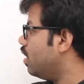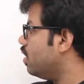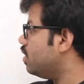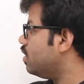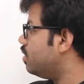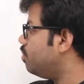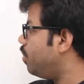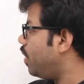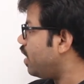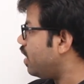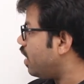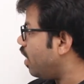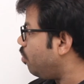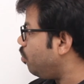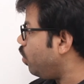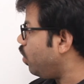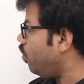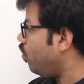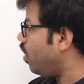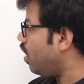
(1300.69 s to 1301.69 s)
But
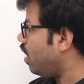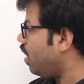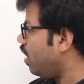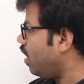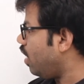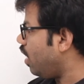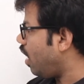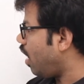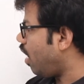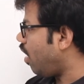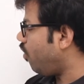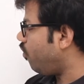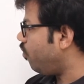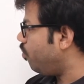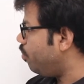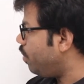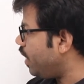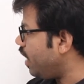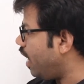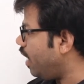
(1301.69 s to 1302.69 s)
tuple 1
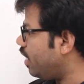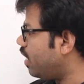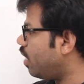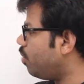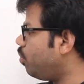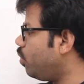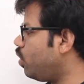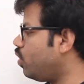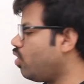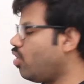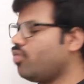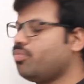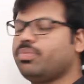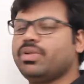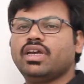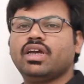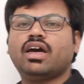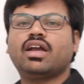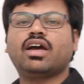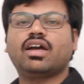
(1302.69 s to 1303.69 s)
of B and tuple 2 of
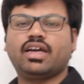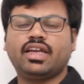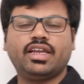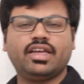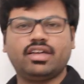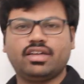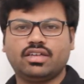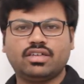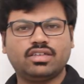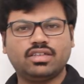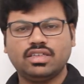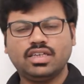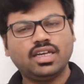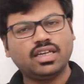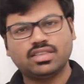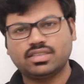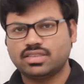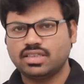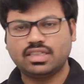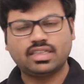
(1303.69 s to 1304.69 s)
B are agreeing.
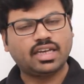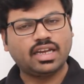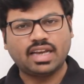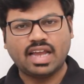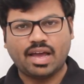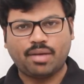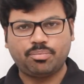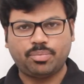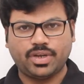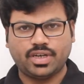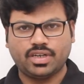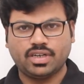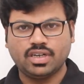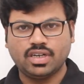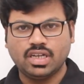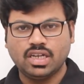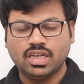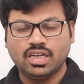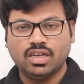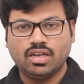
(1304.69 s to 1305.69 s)
Yes, it can
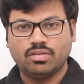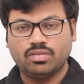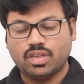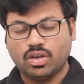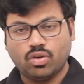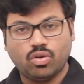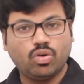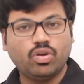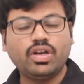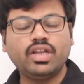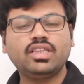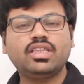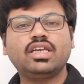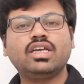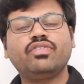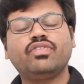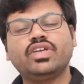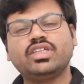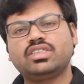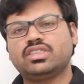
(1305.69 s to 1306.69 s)
happen. The only
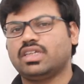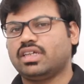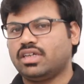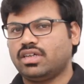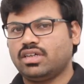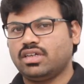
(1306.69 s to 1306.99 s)
thing which